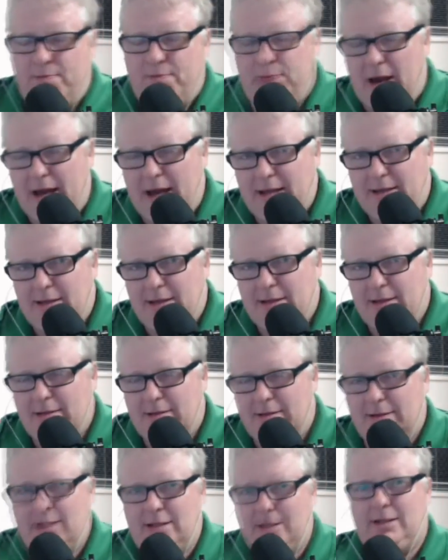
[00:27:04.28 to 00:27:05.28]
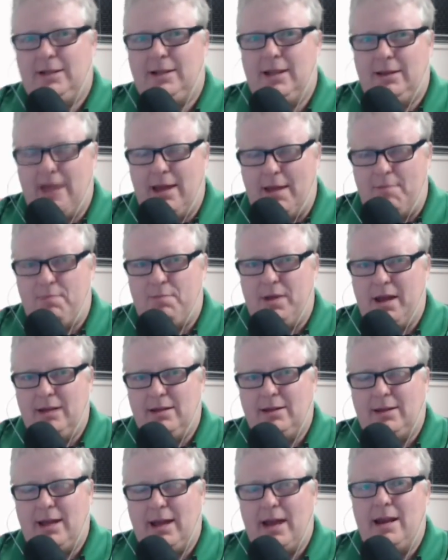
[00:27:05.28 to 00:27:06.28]
places just get that big
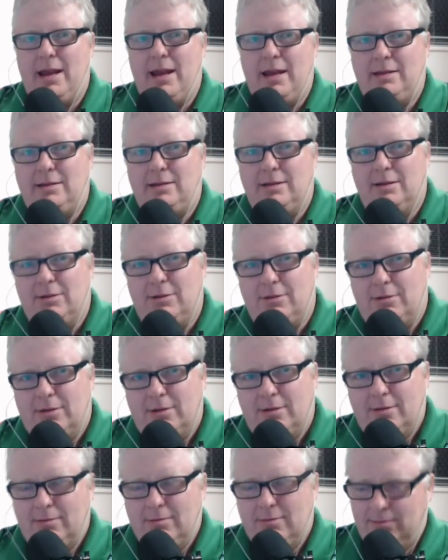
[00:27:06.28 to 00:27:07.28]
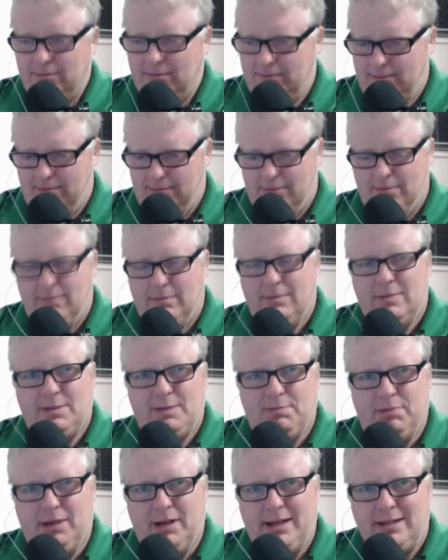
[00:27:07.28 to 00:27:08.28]
that they need to
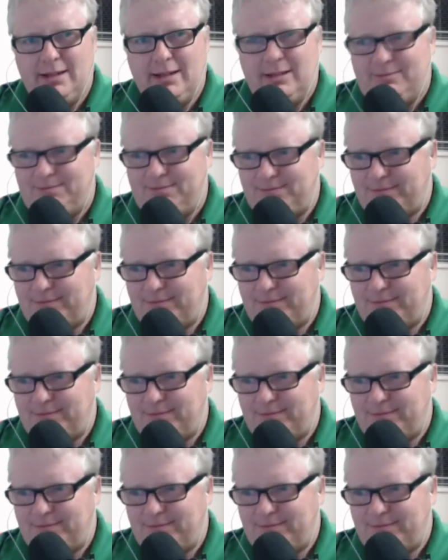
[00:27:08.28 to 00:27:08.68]
split.